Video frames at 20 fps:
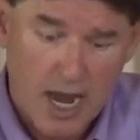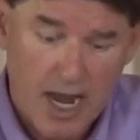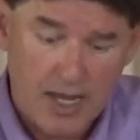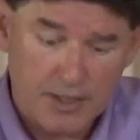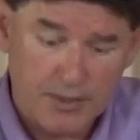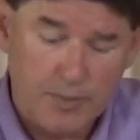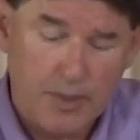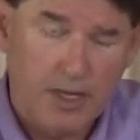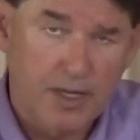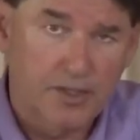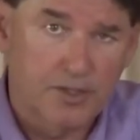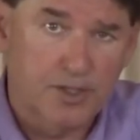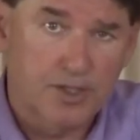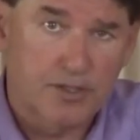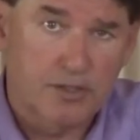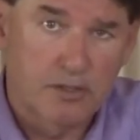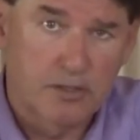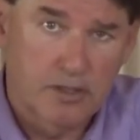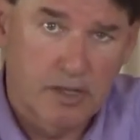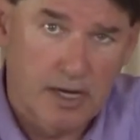has been,
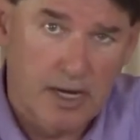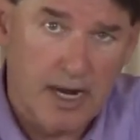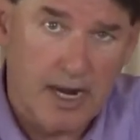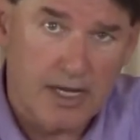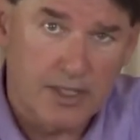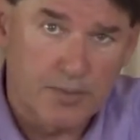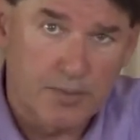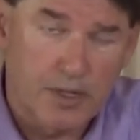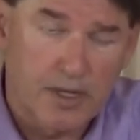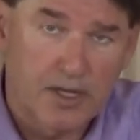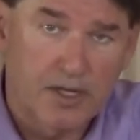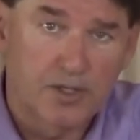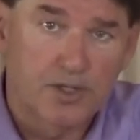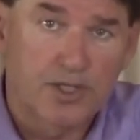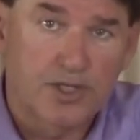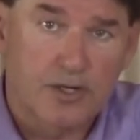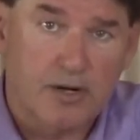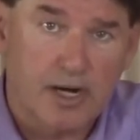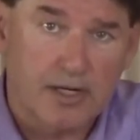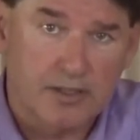inst- has been
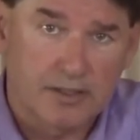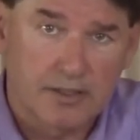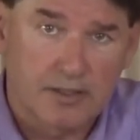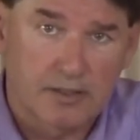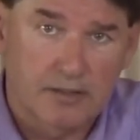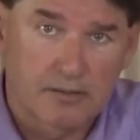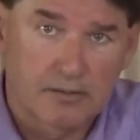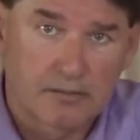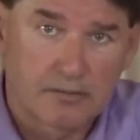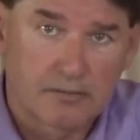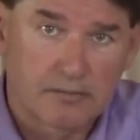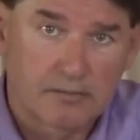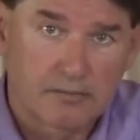instructed.